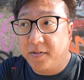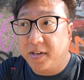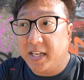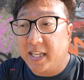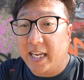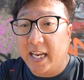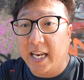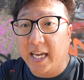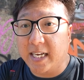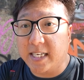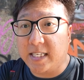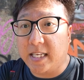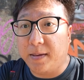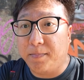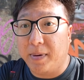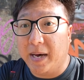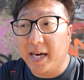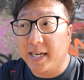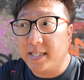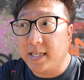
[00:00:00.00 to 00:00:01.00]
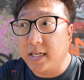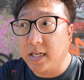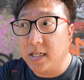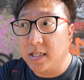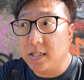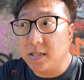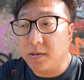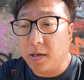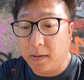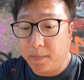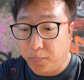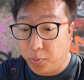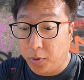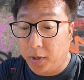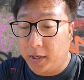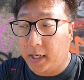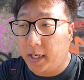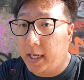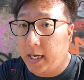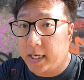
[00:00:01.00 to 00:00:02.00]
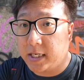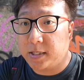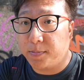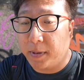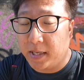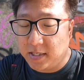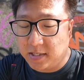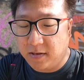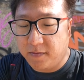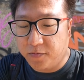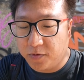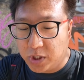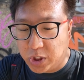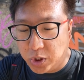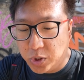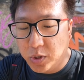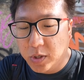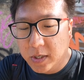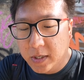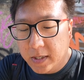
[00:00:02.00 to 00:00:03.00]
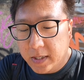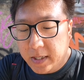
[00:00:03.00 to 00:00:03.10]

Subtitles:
of the deluxe pass, and it's pretty expensive also.